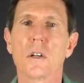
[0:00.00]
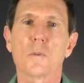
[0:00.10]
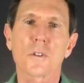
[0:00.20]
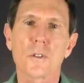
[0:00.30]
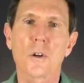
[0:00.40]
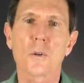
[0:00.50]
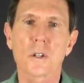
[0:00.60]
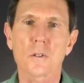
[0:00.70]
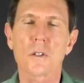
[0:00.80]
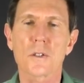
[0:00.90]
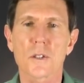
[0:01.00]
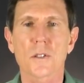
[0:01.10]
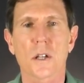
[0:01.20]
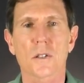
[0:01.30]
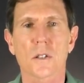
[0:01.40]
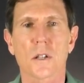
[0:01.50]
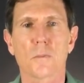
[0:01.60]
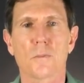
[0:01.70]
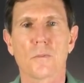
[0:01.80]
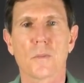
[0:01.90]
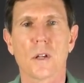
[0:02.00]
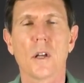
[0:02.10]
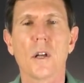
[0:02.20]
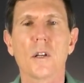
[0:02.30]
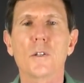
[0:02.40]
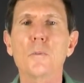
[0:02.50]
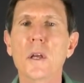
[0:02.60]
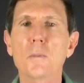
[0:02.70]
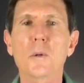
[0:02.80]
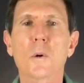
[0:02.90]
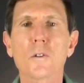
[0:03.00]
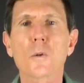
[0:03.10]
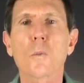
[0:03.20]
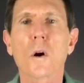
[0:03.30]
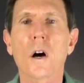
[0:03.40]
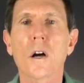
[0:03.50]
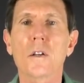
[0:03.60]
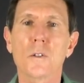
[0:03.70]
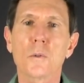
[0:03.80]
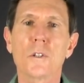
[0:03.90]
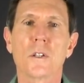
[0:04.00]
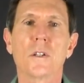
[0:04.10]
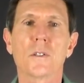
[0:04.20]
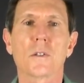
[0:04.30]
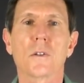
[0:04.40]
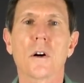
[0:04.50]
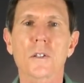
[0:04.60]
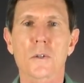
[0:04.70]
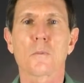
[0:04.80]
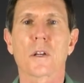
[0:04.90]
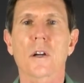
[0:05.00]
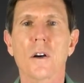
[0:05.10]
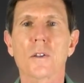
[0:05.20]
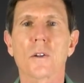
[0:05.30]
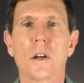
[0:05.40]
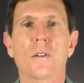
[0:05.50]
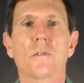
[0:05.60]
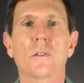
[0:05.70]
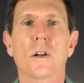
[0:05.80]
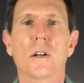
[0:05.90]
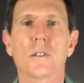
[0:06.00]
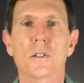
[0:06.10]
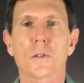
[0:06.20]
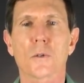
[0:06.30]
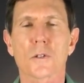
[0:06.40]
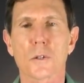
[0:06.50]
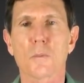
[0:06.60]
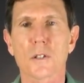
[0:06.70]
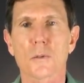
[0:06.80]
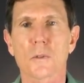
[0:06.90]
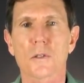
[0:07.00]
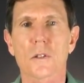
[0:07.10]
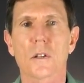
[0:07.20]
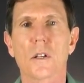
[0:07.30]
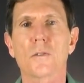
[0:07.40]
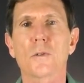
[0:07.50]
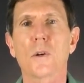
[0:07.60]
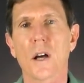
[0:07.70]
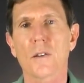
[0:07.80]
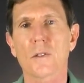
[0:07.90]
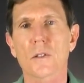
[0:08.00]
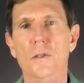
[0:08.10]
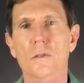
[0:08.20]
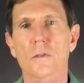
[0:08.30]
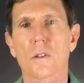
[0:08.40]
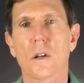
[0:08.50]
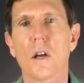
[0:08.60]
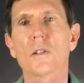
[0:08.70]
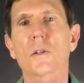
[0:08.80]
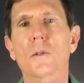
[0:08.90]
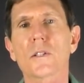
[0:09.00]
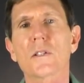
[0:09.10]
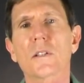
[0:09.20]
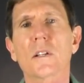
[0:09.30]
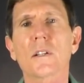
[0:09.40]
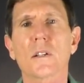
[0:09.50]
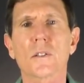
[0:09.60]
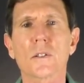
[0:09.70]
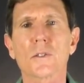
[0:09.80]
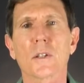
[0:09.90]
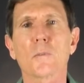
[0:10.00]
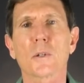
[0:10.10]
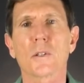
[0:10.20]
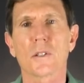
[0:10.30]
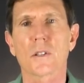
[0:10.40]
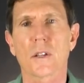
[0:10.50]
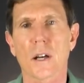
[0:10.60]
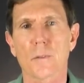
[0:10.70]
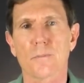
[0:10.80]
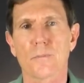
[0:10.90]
with no increase in test time. You may be wondering why you would need to also make other end-of-line distortion measurements if you have this. So let's dig a little deeper into that.